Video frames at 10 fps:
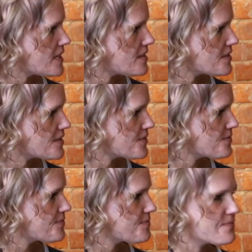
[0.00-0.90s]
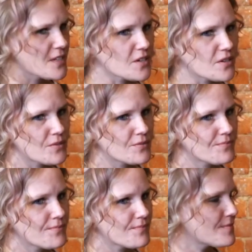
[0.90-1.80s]
House. Is that still open? I don't
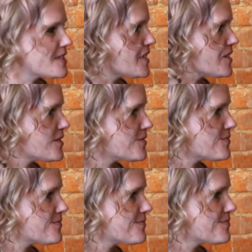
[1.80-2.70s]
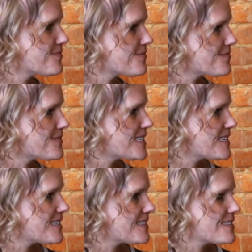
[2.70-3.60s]
think oh, so. Rest no. in peace. That place was great. We now
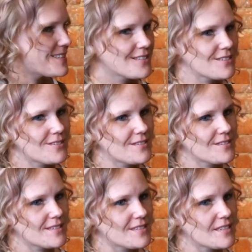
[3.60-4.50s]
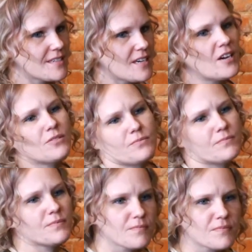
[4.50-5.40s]
did. it's Timber. Okay. Which
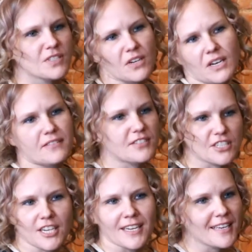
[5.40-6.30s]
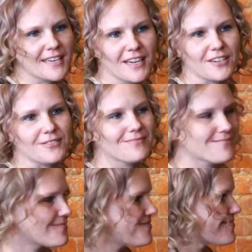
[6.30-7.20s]
well, is a fantastic restaurant. We should ask
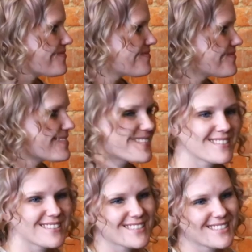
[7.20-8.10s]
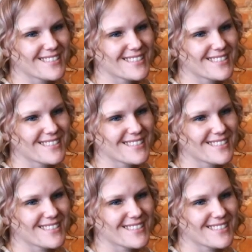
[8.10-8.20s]
you. And you know, yeah.